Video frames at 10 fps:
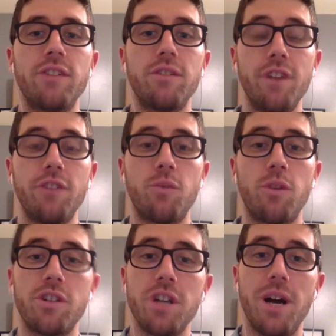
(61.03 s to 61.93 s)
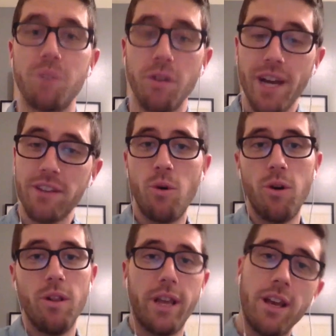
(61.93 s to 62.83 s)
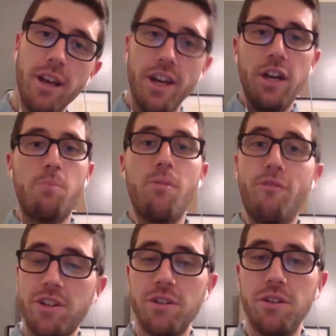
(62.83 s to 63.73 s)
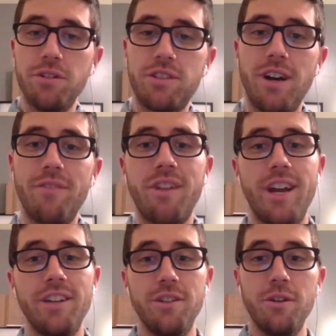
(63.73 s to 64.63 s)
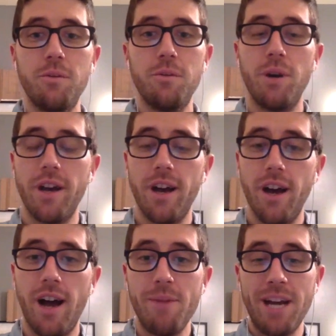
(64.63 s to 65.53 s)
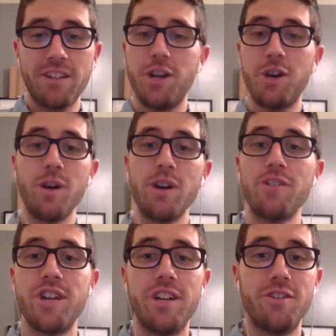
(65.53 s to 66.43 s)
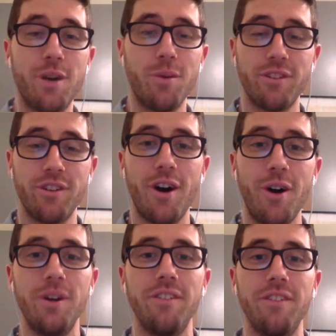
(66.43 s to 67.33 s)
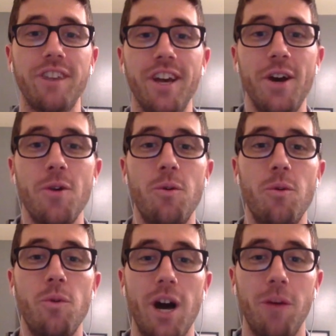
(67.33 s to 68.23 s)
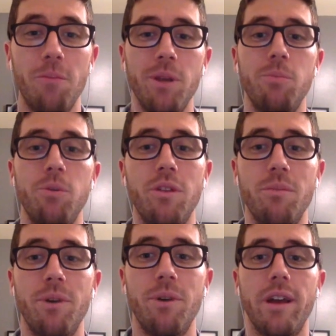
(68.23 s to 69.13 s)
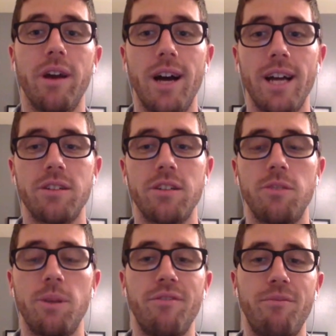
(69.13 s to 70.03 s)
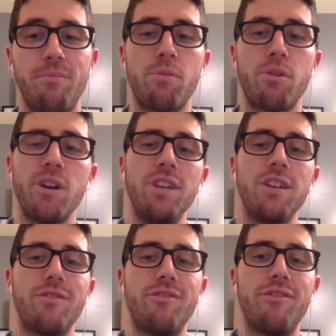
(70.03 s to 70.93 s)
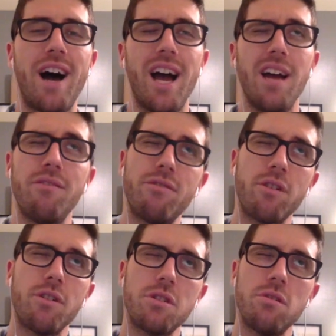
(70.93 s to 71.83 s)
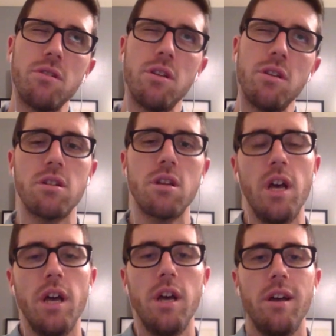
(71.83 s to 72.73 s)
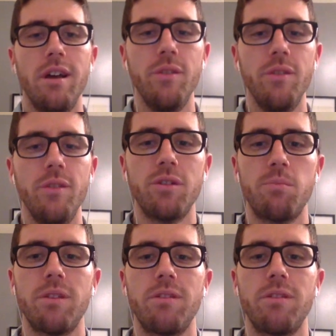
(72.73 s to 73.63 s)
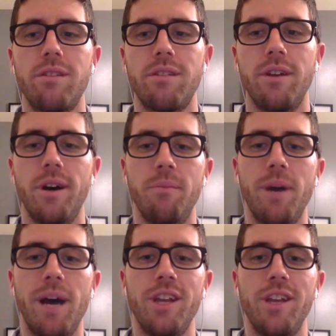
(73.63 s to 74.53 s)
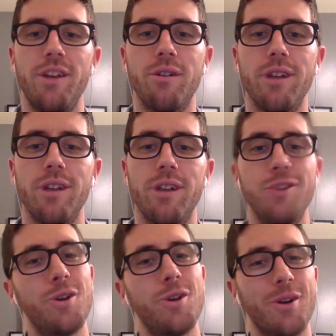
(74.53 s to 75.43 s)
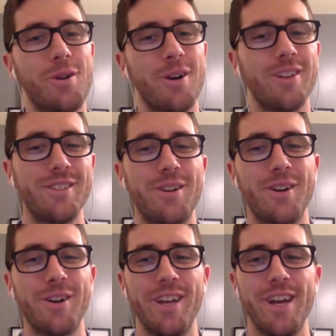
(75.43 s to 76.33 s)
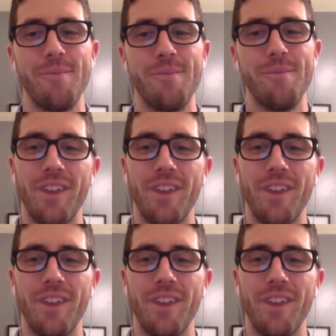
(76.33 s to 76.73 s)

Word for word: Fitness Workshop. So that's more like the professional stuff that I do. But uh, I'm actually a career changer. So I wasn't always helping people with money. Uh, I actually spent the f- previous five or so years in the music business um, out here in New York, where I still currently am.